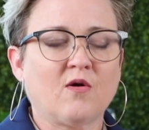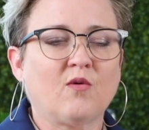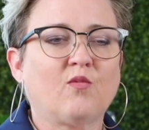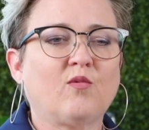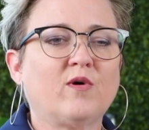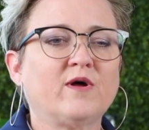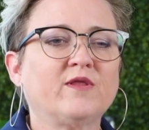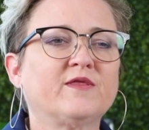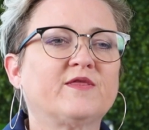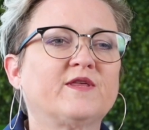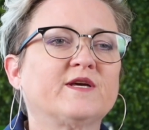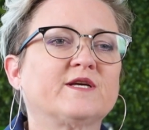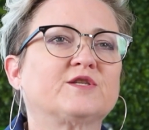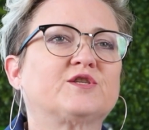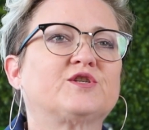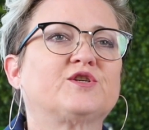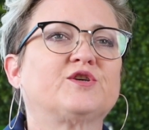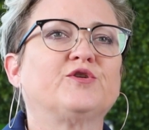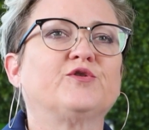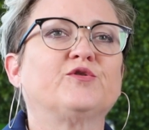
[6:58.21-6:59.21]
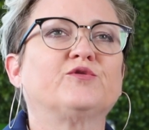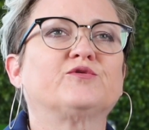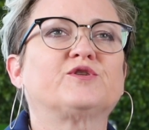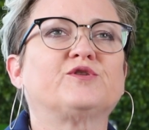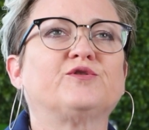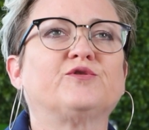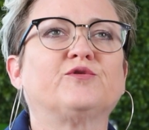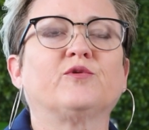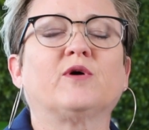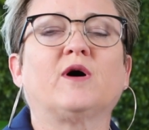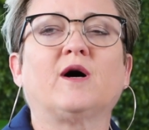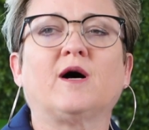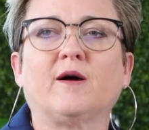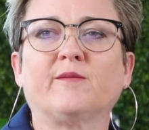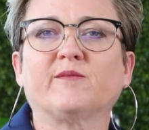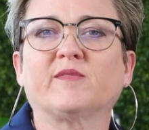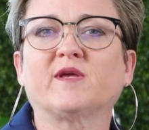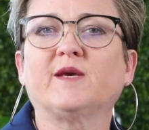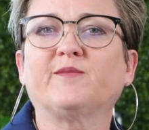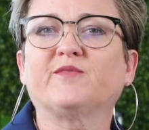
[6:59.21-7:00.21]
One thing too,
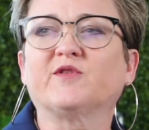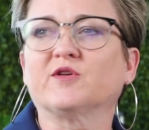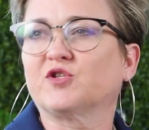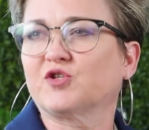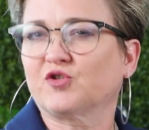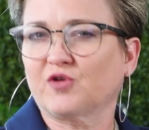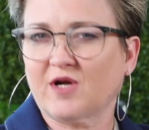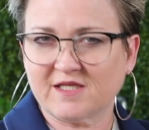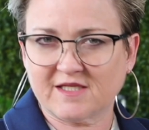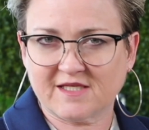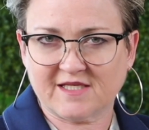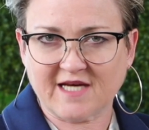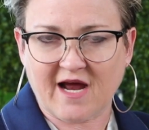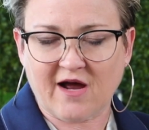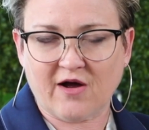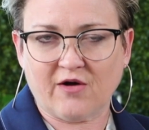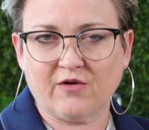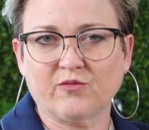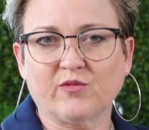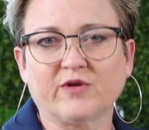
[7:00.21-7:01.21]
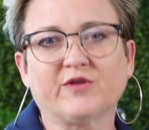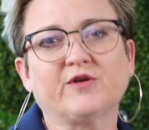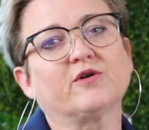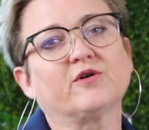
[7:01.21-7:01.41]
to keep the stress down with